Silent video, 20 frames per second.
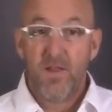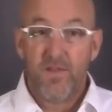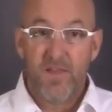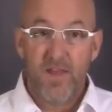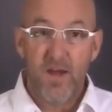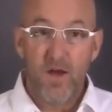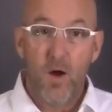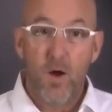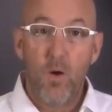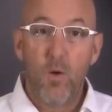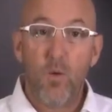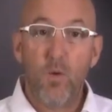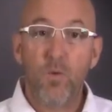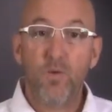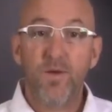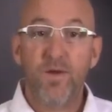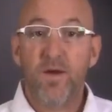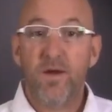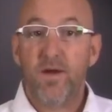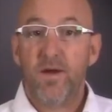The
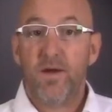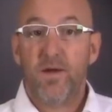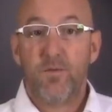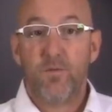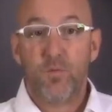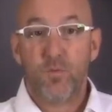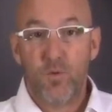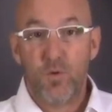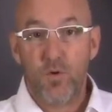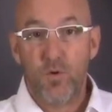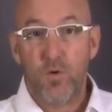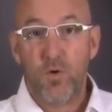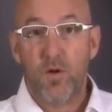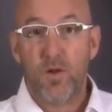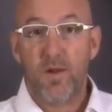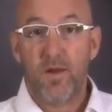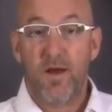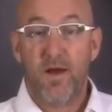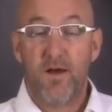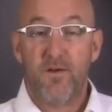old
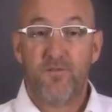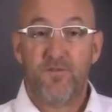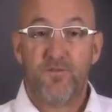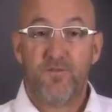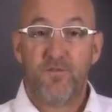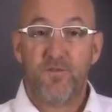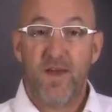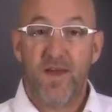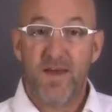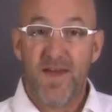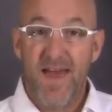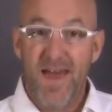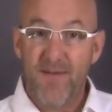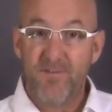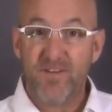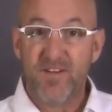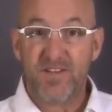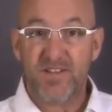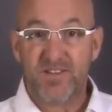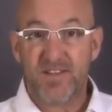rule of
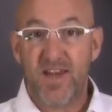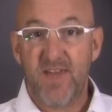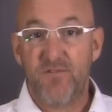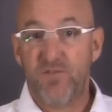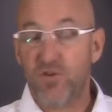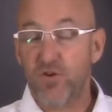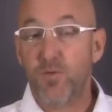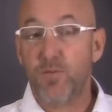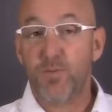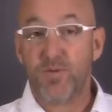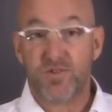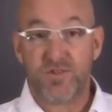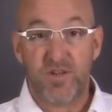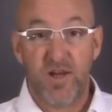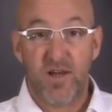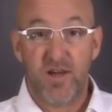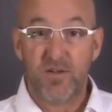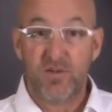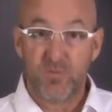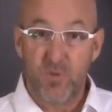having to save
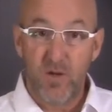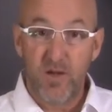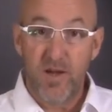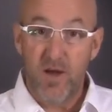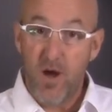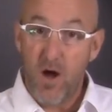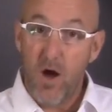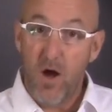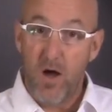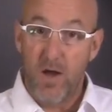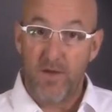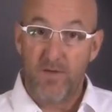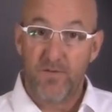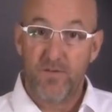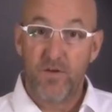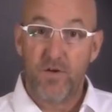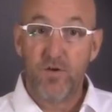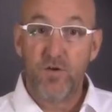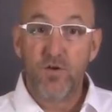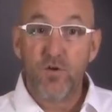2% is really gone.
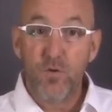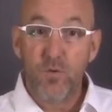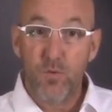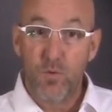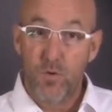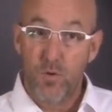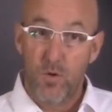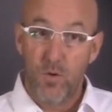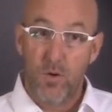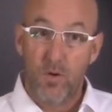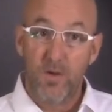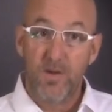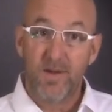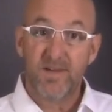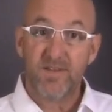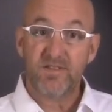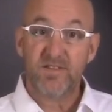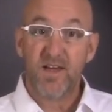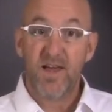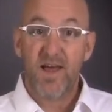The new rule
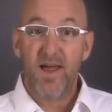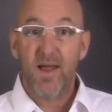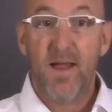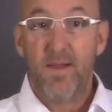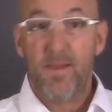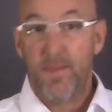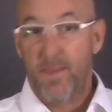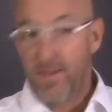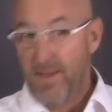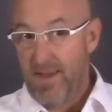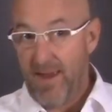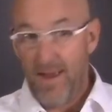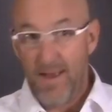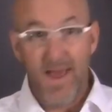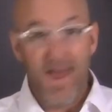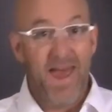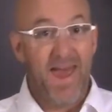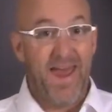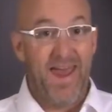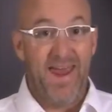is
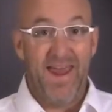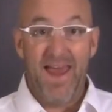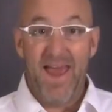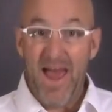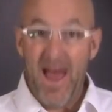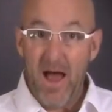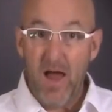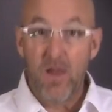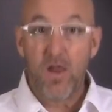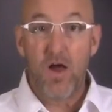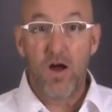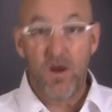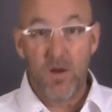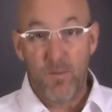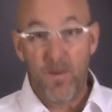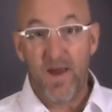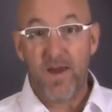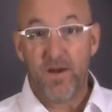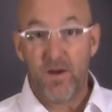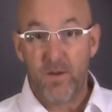A, how long
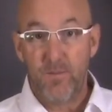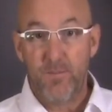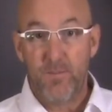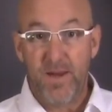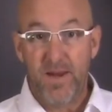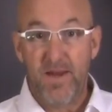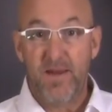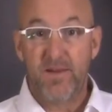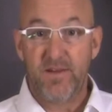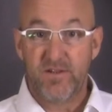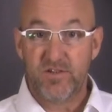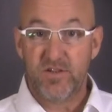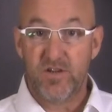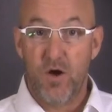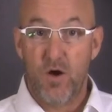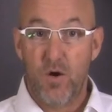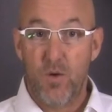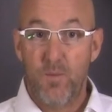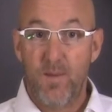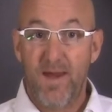am I going to be in this
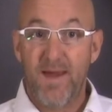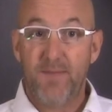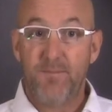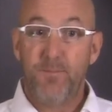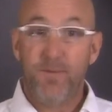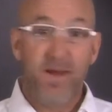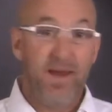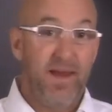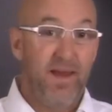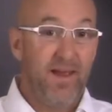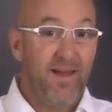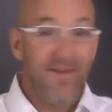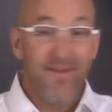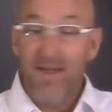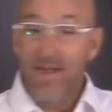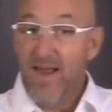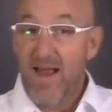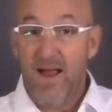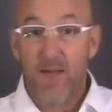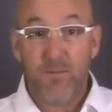home? And B,
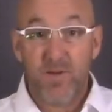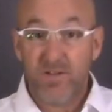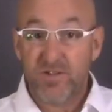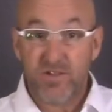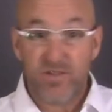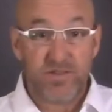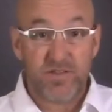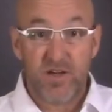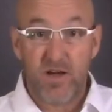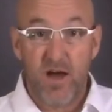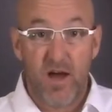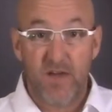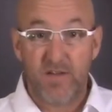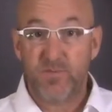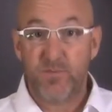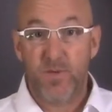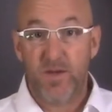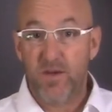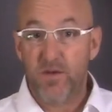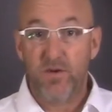how much does it
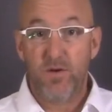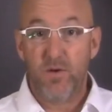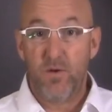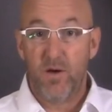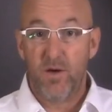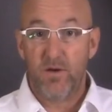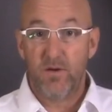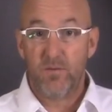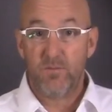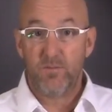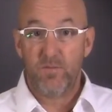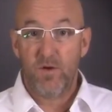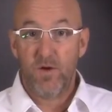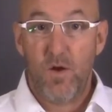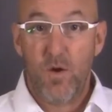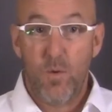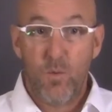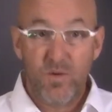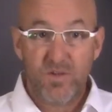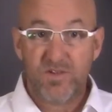cost me to do it?
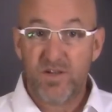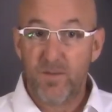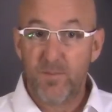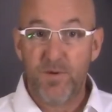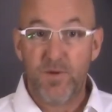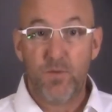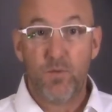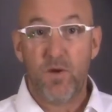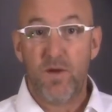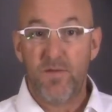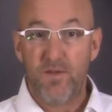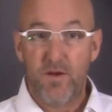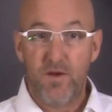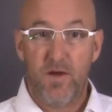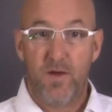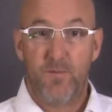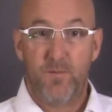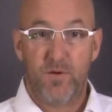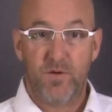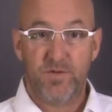We simply run the
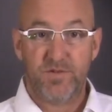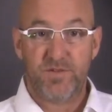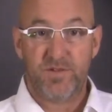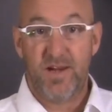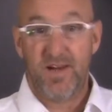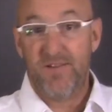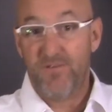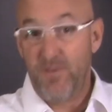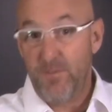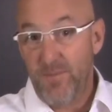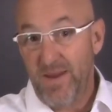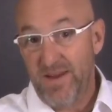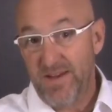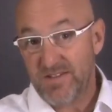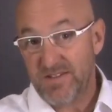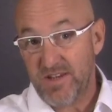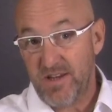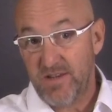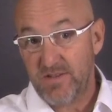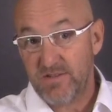numbers, and if it
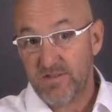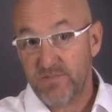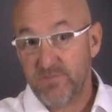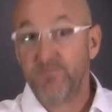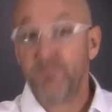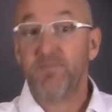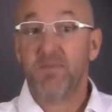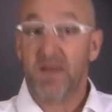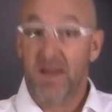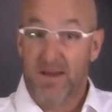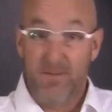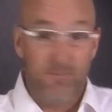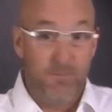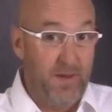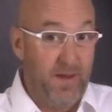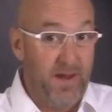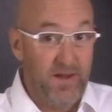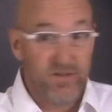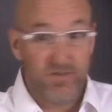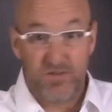makes sense, it
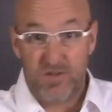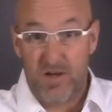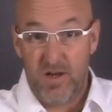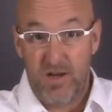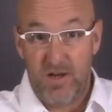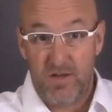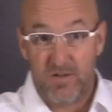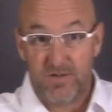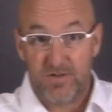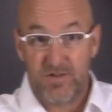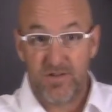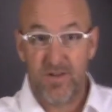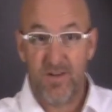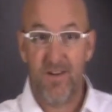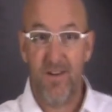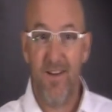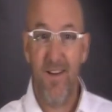makes sense.